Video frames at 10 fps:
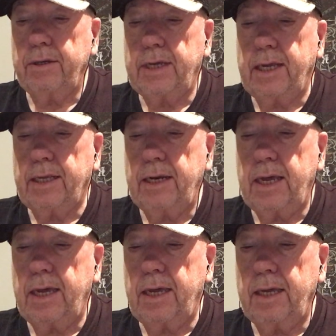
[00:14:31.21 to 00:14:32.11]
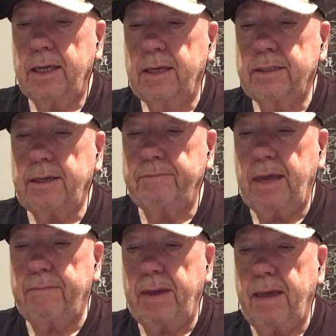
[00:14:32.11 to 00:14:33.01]
Dignity,
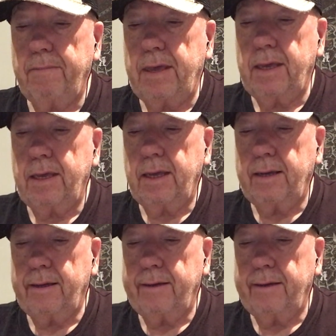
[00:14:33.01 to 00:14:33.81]
Someday Baby.